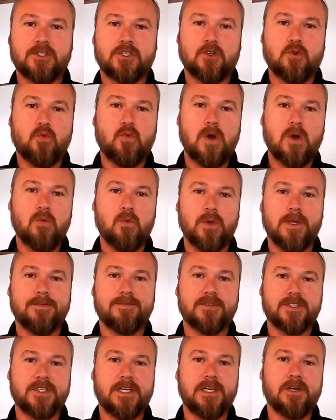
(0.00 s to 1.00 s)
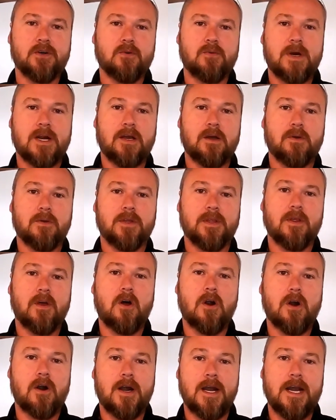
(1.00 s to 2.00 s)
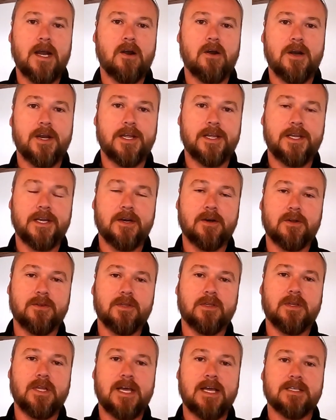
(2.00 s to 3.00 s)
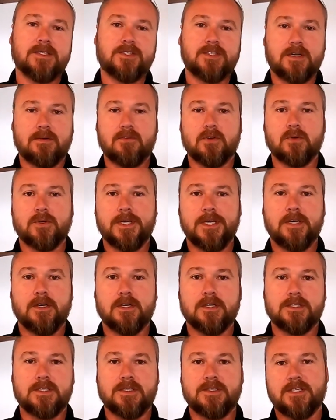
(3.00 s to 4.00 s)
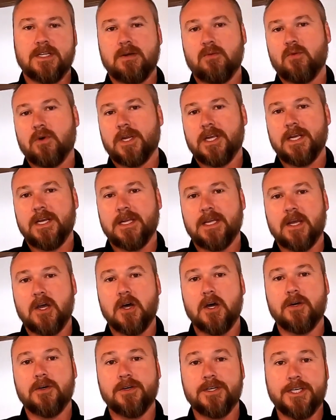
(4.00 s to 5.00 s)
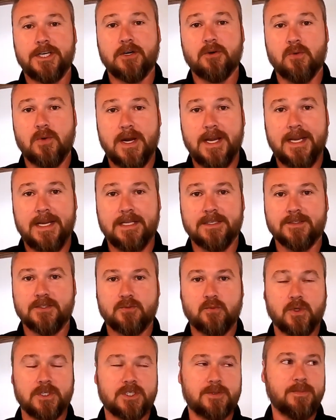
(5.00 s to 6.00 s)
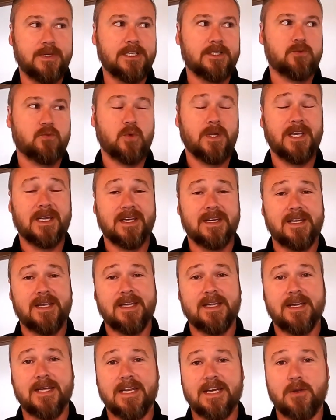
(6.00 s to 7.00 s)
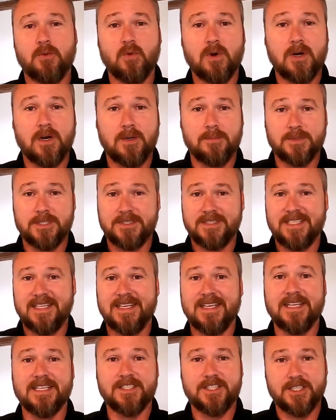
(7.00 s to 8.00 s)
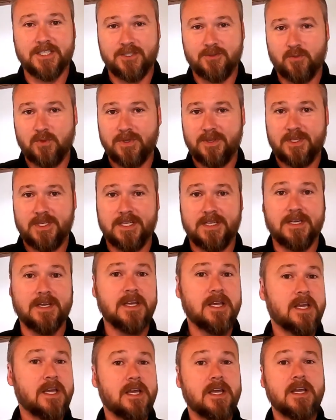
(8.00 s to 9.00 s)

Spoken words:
So what we've seen around our area here in the last several years is that we're getting 100-year rains, which means we can get anywhere up to 10 inches within